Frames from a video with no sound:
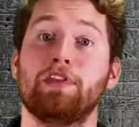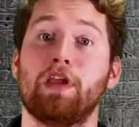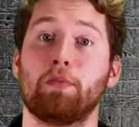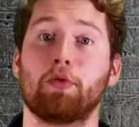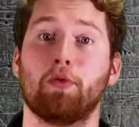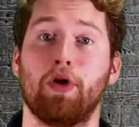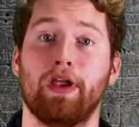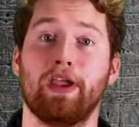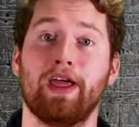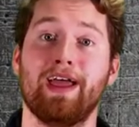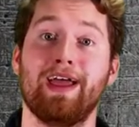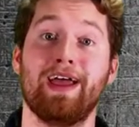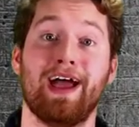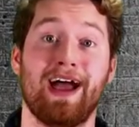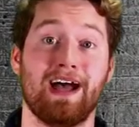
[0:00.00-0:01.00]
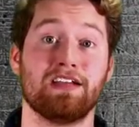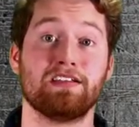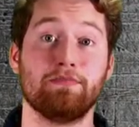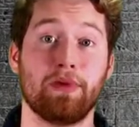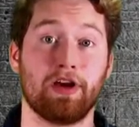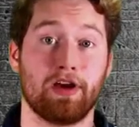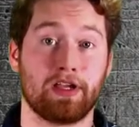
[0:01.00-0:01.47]
Number 1, as
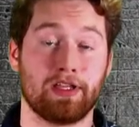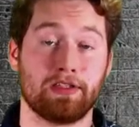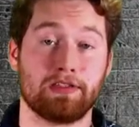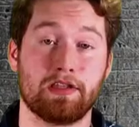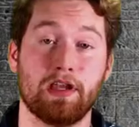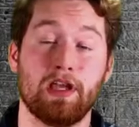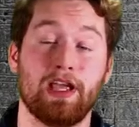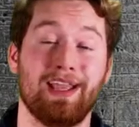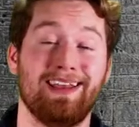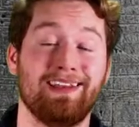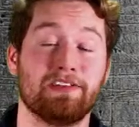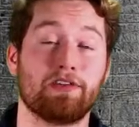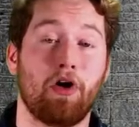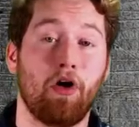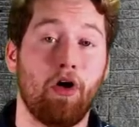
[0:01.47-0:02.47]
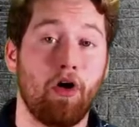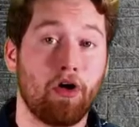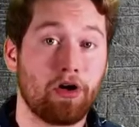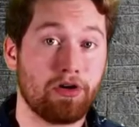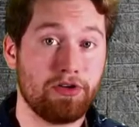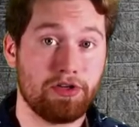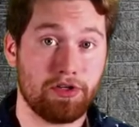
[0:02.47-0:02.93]
Americans, it is
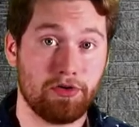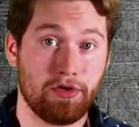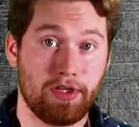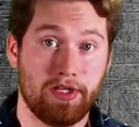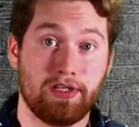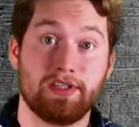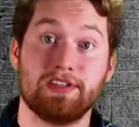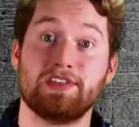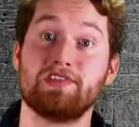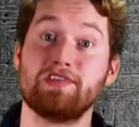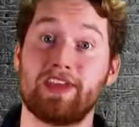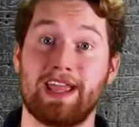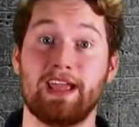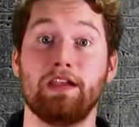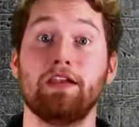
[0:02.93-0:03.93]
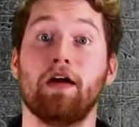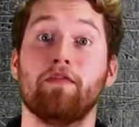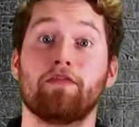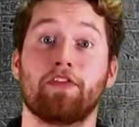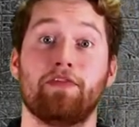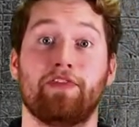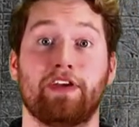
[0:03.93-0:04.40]
our duty to stand
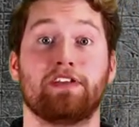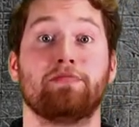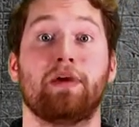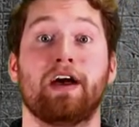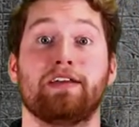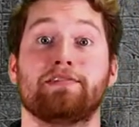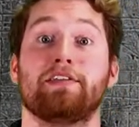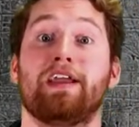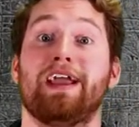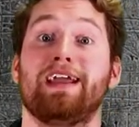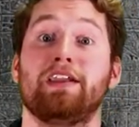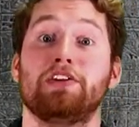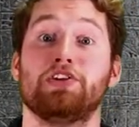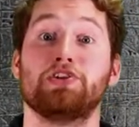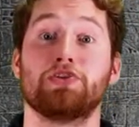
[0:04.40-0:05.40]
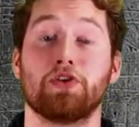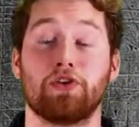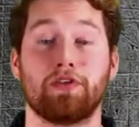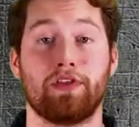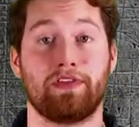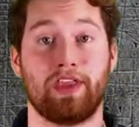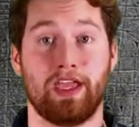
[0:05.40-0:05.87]
up for the victimized and
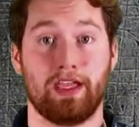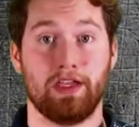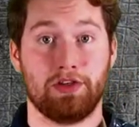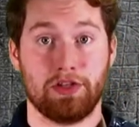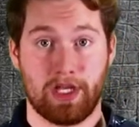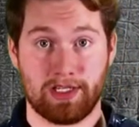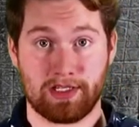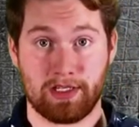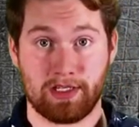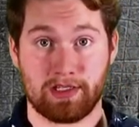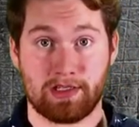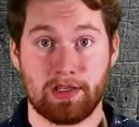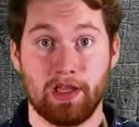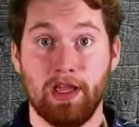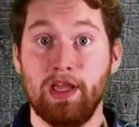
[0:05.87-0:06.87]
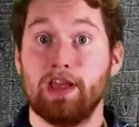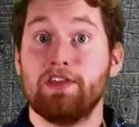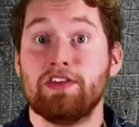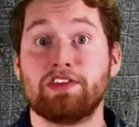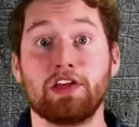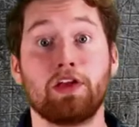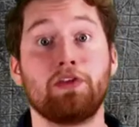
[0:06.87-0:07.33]
assure that they get justice.
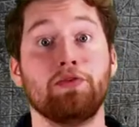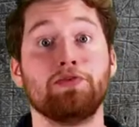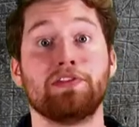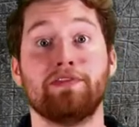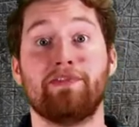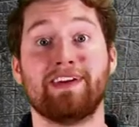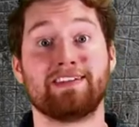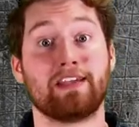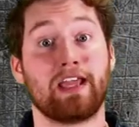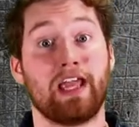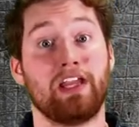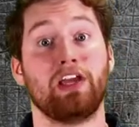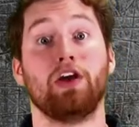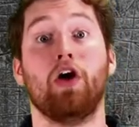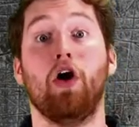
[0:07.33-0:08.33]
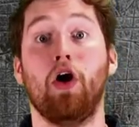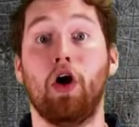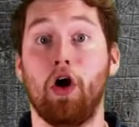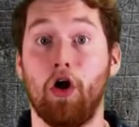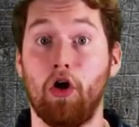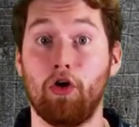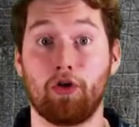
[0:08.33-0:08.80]
This includes investigating
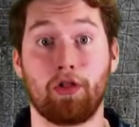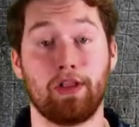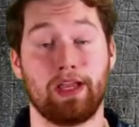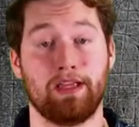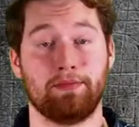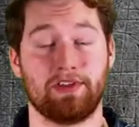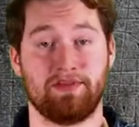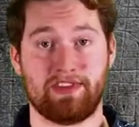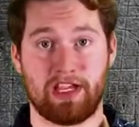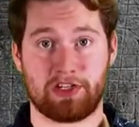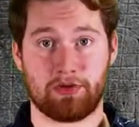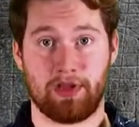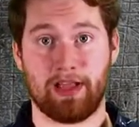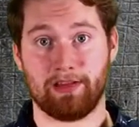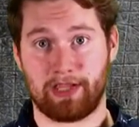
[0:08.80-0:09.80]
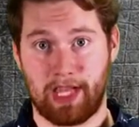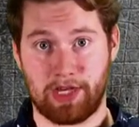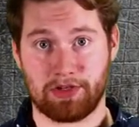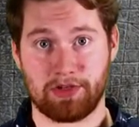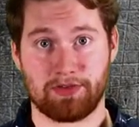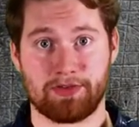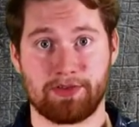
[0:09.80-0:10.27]
all claims of sexual
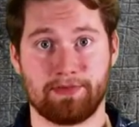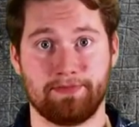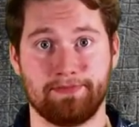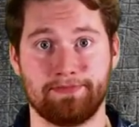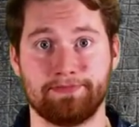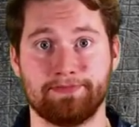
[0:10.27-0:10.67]
allegations.